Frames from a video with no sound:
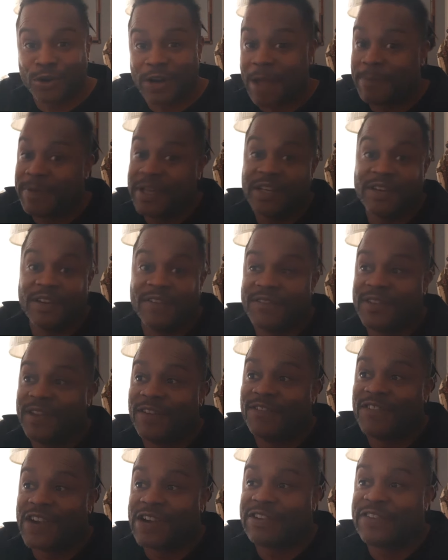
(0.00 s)
I mean, the
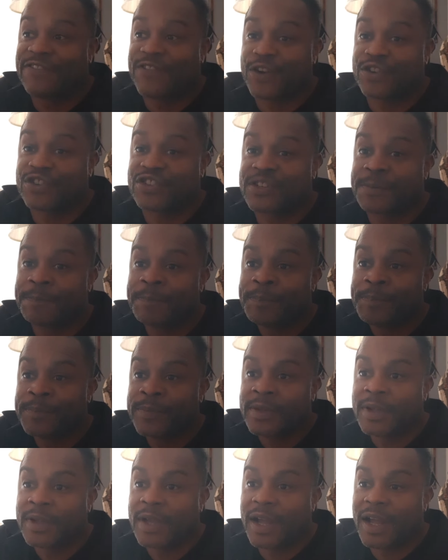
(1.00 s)
very first
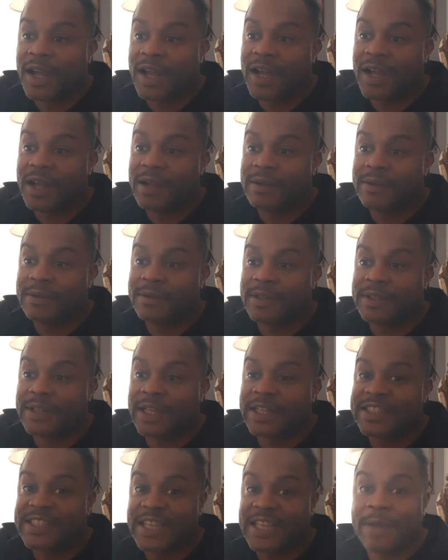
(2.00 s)

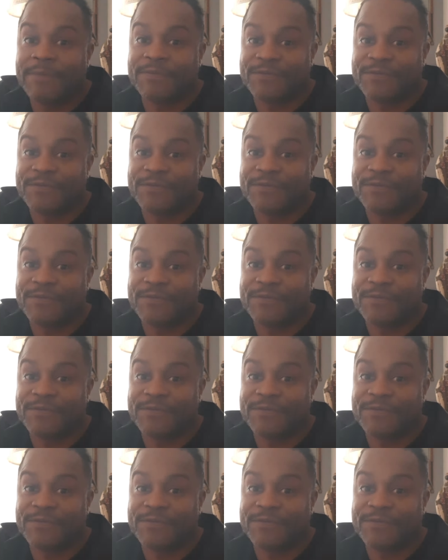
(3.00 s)
attempt